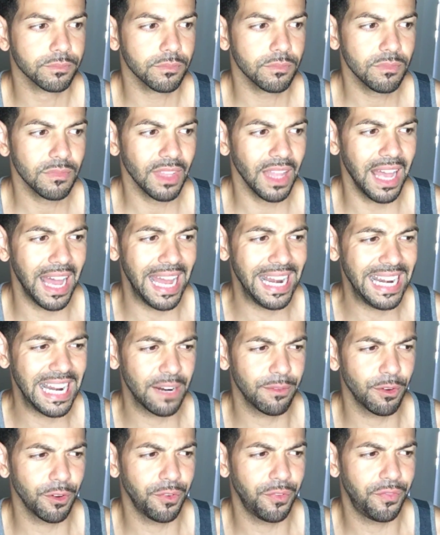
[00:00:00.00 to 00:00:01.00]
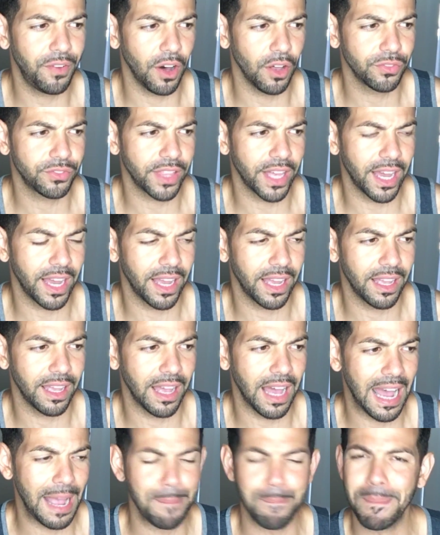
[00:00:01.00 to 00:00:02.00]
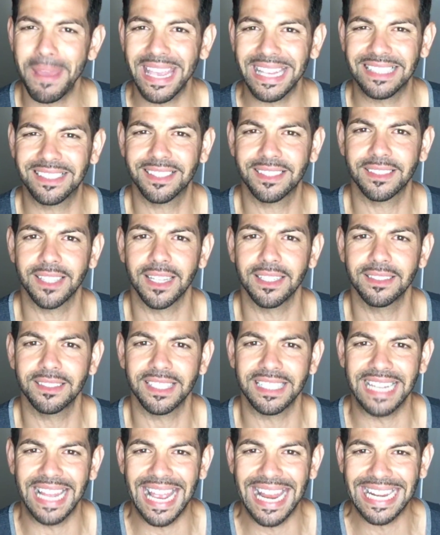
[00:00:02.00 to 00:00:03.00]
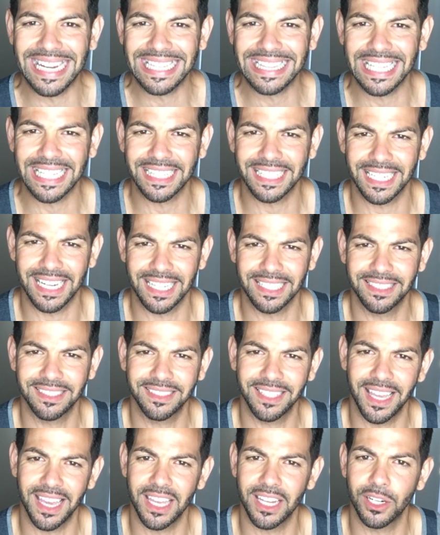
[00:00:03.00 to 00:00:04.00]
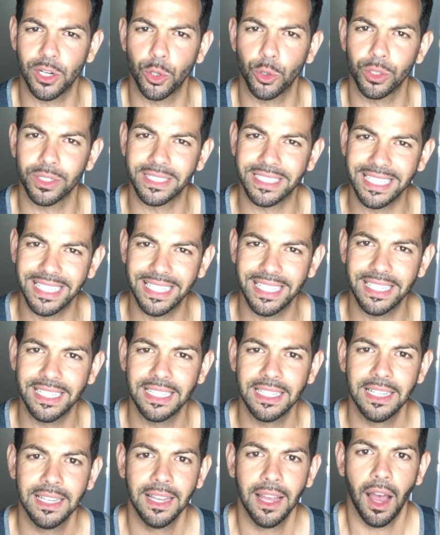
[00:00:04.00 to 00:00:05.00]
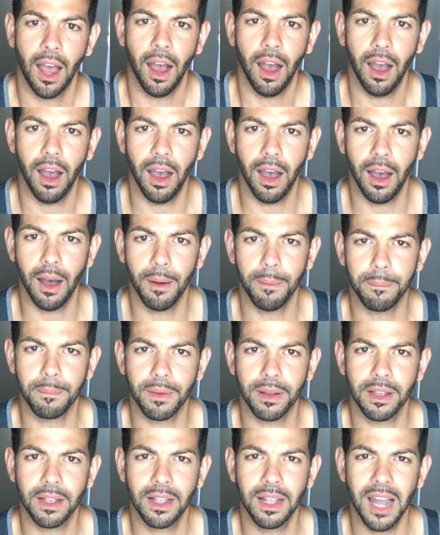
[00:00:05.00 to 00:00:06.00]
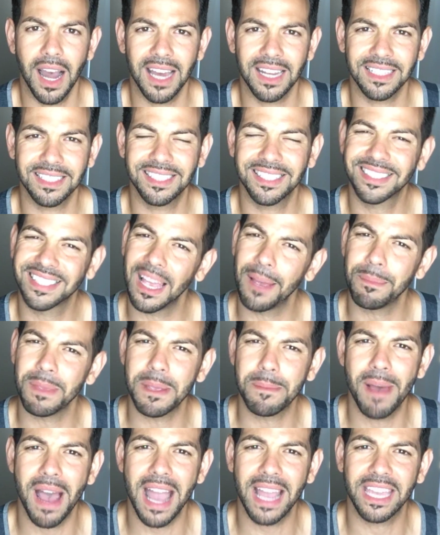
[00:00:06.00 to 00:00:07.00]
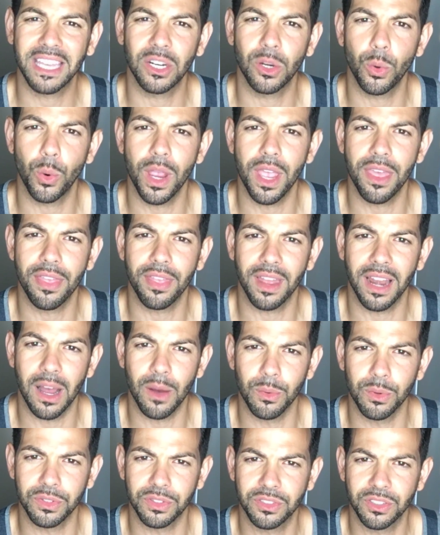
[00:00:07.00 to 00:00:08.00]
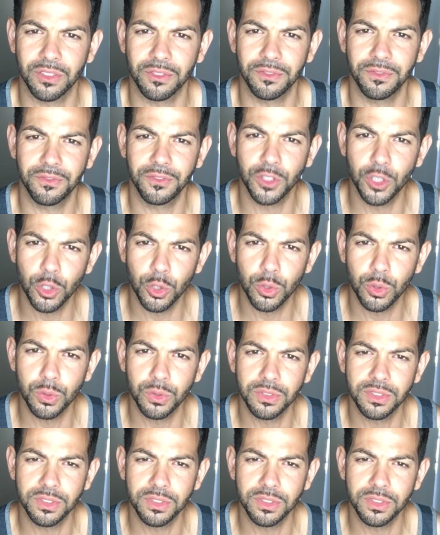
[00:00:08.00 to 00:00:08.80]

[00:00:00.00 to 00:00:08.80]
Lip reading: I never felt that I made sense in anything that I said or did. kind of set me back in a way that I was confused.